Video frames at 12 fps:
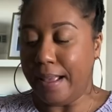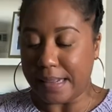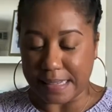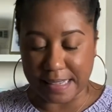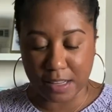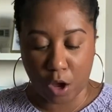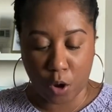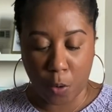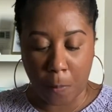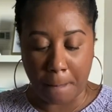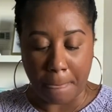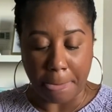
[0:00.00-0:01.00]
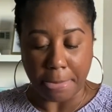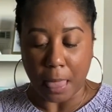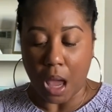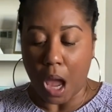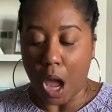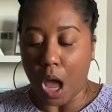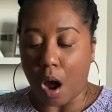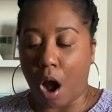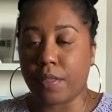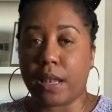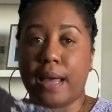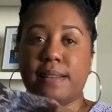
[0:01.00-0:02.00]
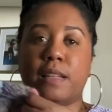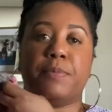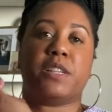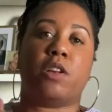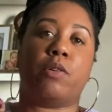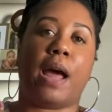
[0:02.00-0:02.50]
So on the last episode,